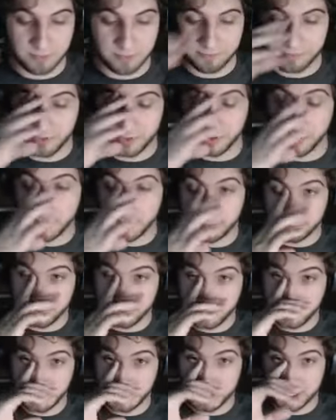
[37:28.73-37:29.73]
doing
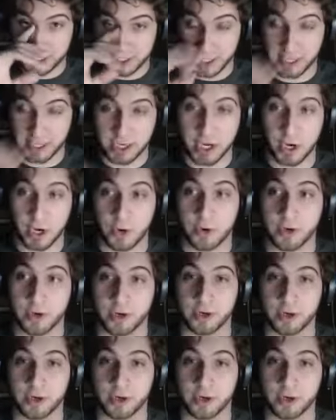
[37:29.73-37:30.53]
shit ton of coke or,